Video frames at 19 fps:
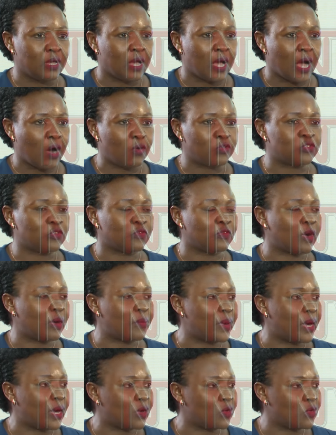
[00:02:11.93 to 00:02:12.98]
out of our
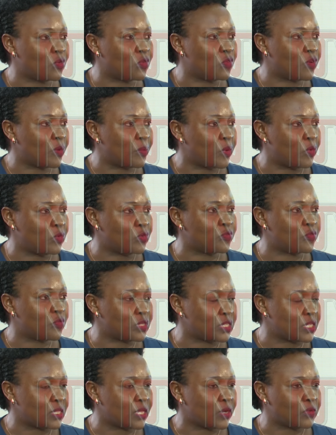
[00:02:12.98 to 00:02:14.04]
backlog of about
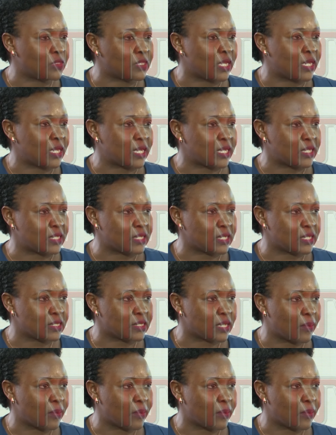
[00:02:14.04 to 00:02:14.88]
40,000 cases,